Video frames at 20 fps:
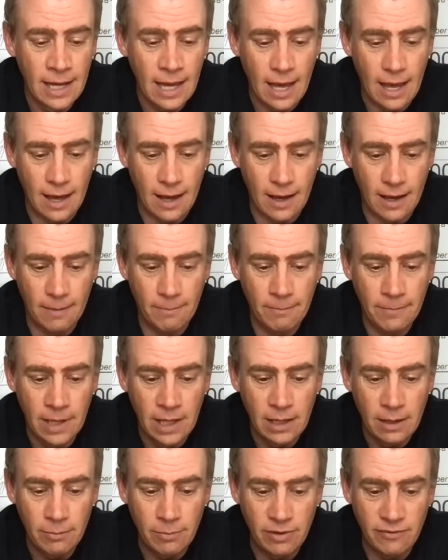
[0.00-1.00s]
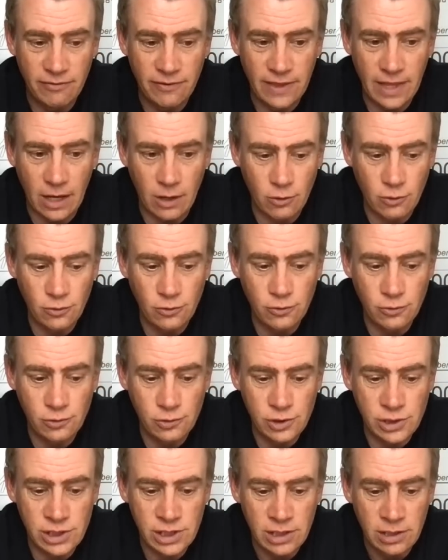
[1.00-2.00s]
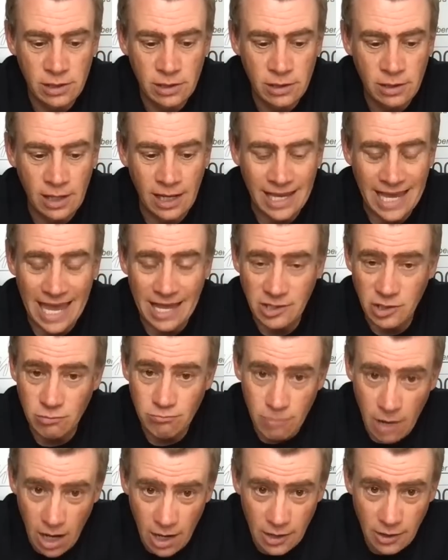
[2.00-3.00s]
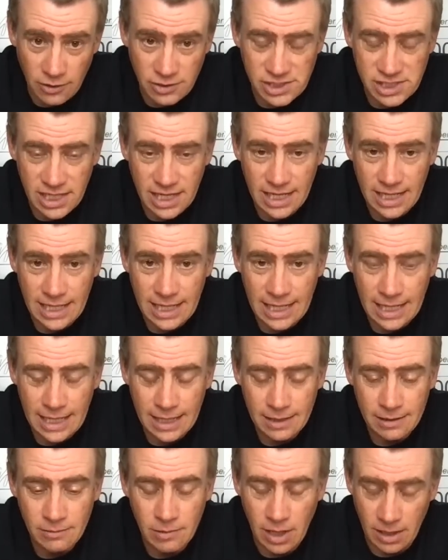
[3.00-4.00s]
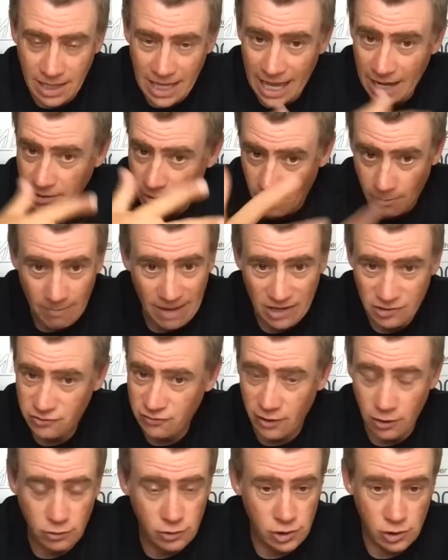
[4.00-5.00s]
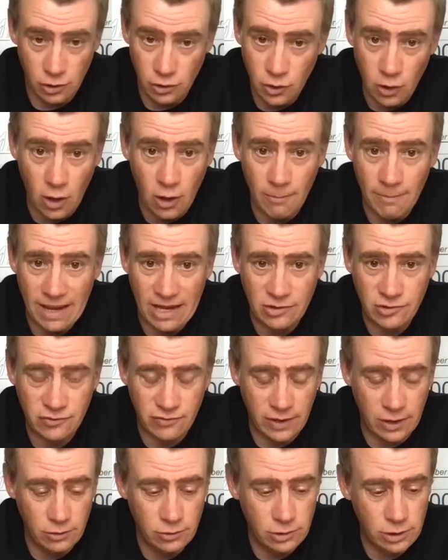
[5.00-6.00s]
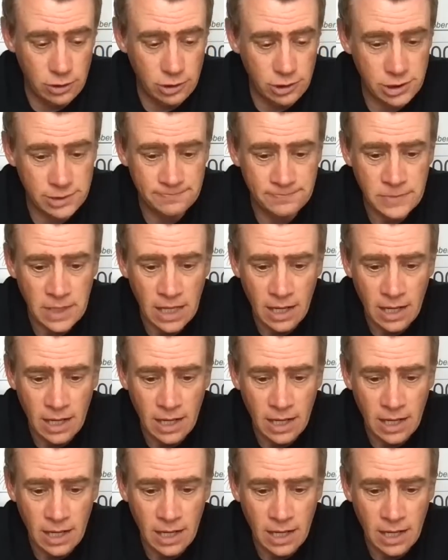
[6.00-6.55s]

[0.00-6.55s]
But for those, again, you might not have seen it, again, on Match Focus or not on Match Focus,